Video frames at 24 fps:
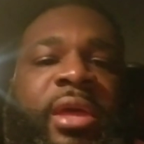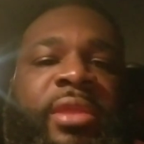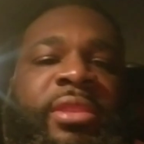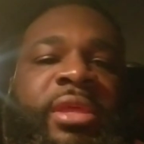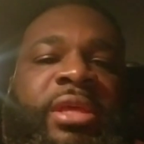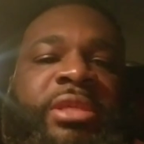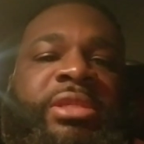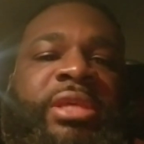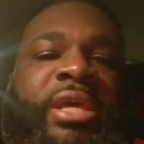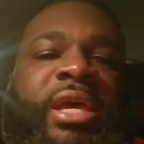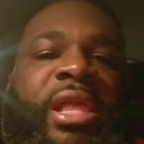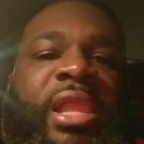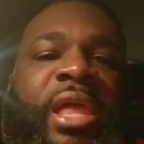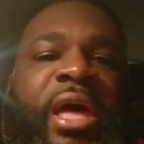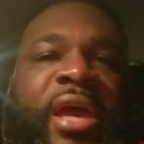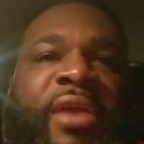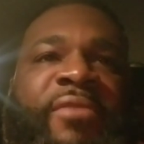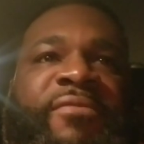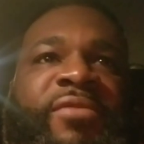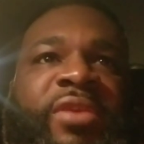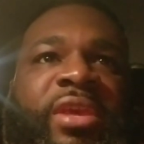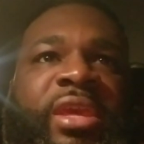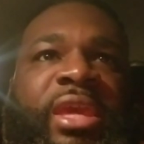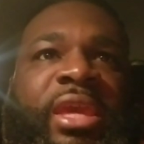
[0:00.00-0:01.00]
That's
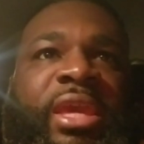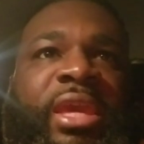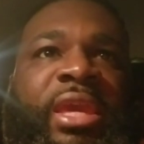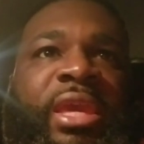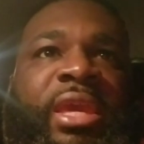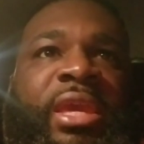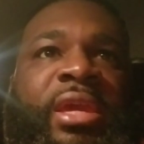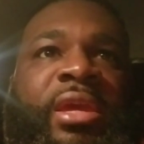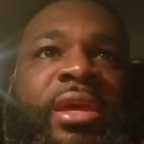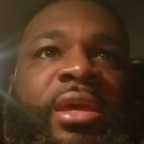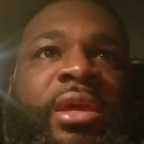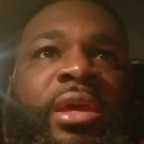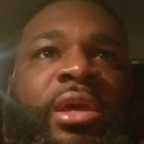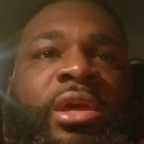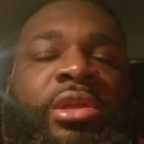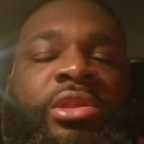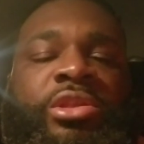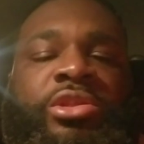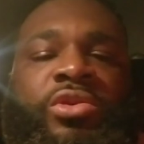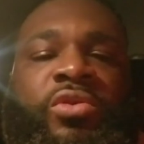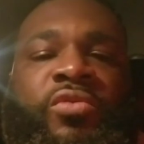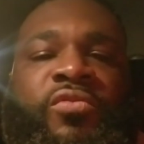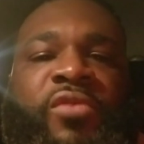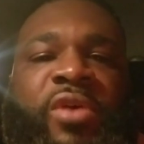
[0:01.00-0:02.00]

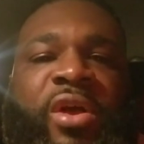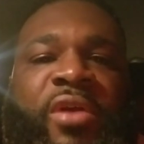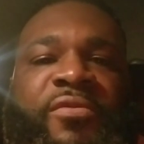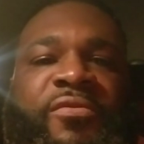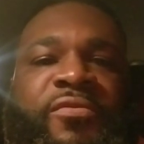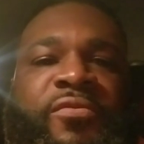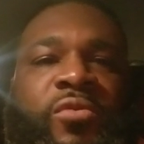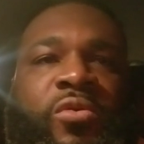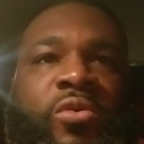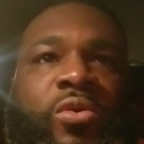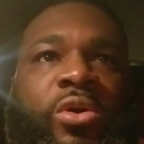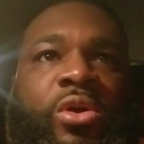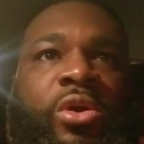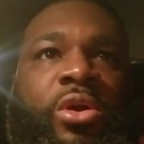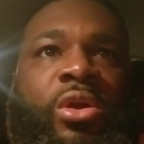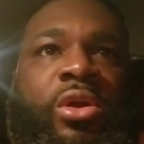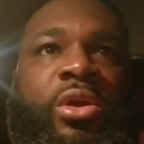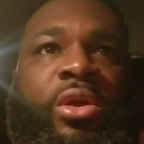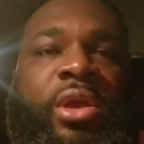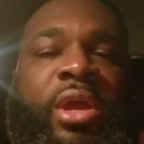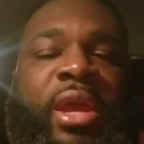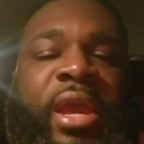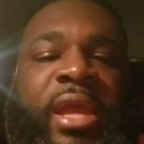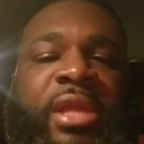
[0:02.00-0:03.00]

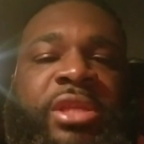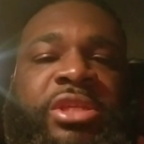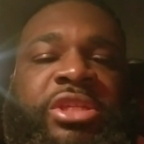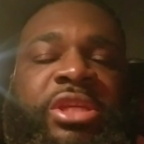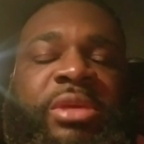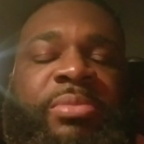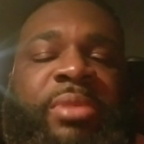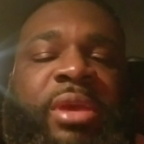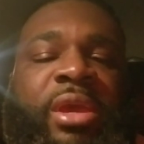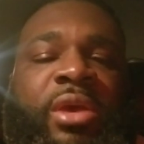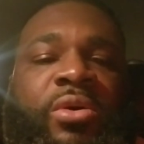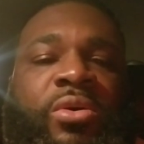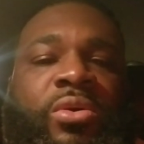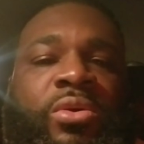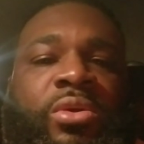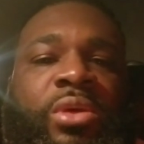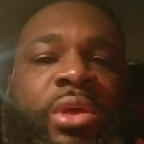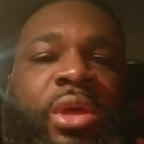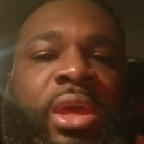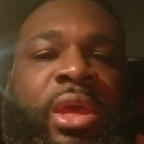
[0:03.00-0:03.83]
LIVE254@gmail.